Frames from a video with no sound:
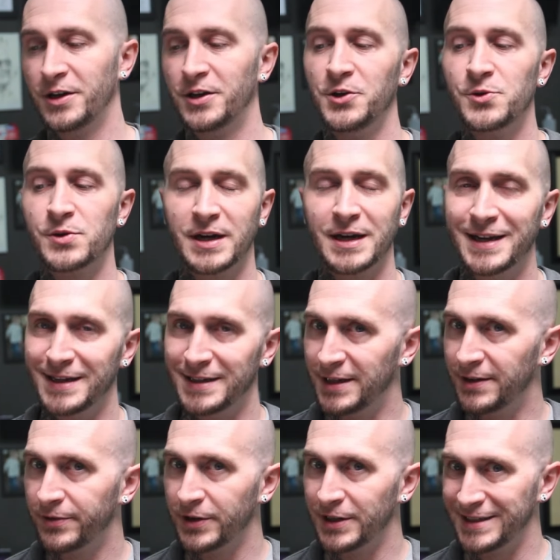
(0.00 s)
you can get
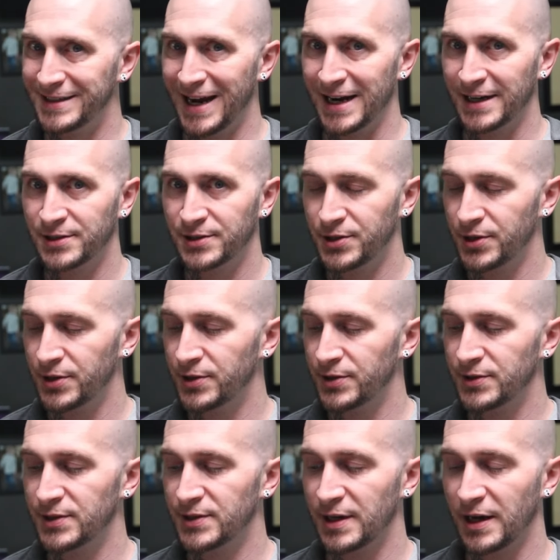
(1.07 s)
different
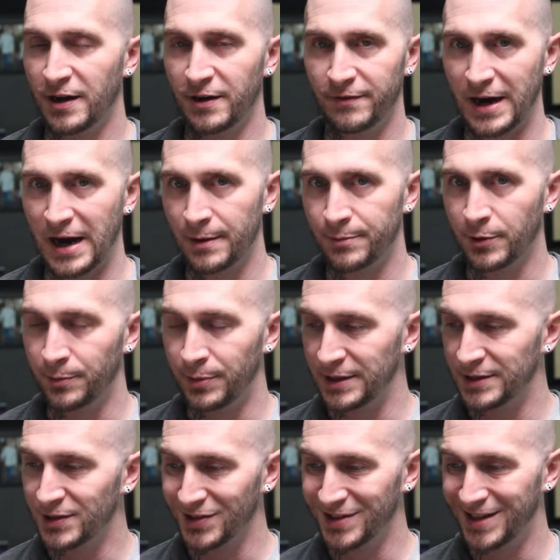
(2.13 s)
textures of Apple
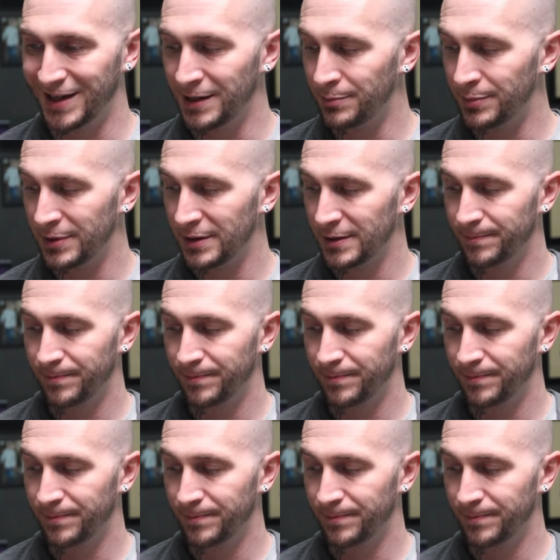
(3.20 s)
Pencil tip.